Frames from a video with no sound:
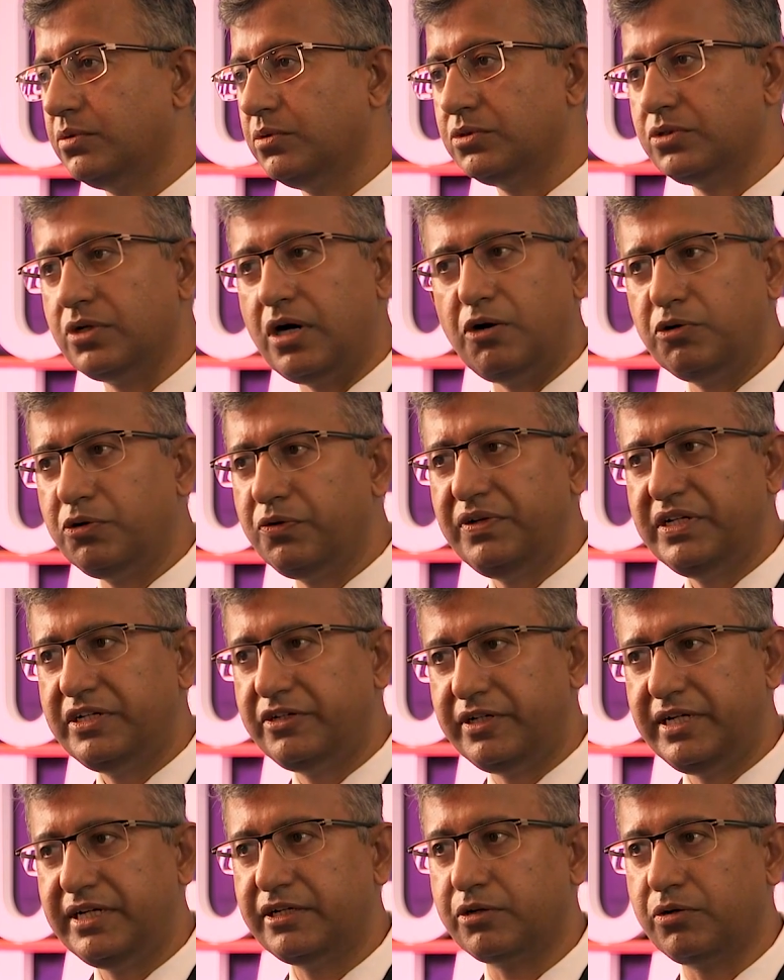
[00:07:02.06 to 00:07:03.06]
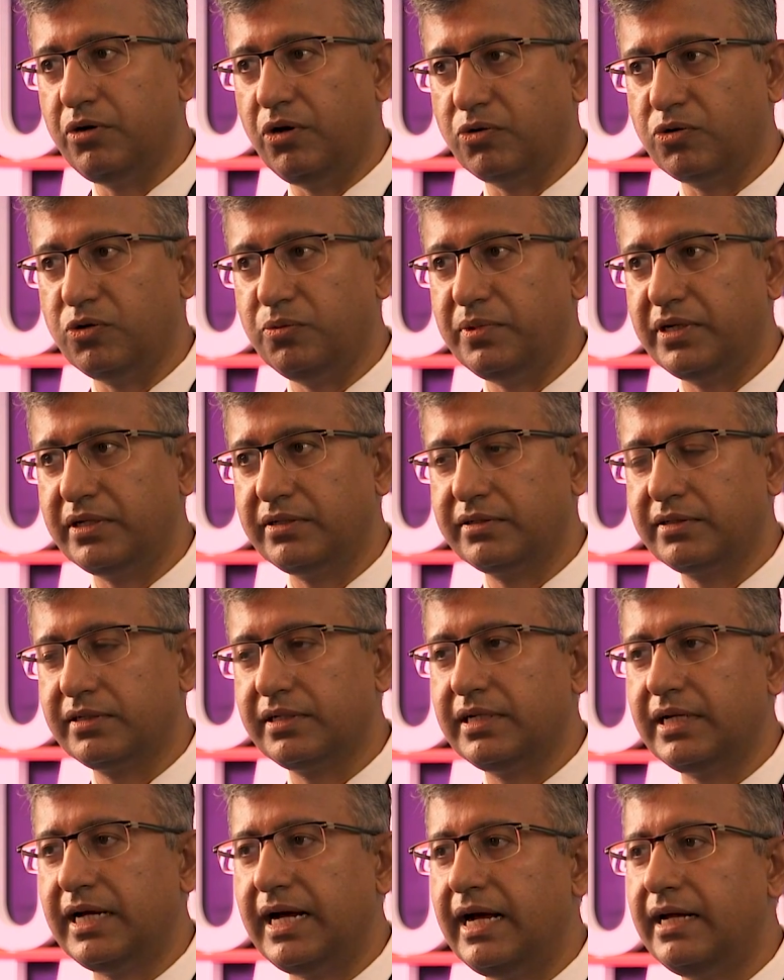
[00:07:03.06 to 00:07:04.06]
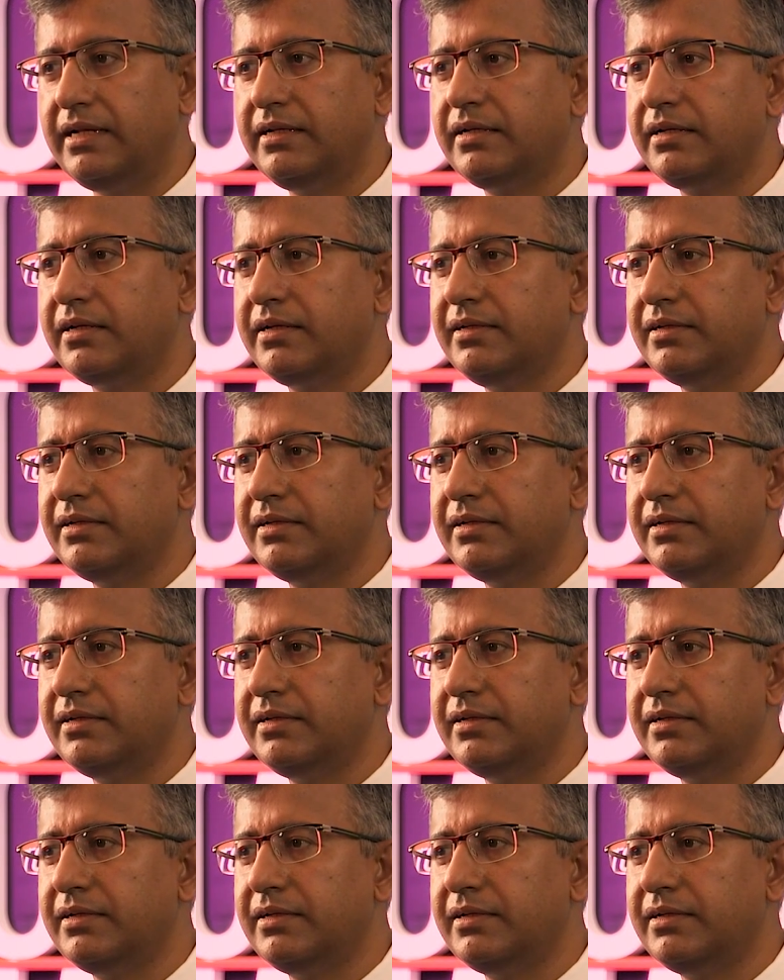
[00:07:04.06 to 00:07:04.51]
So how do we treat glaucoma? And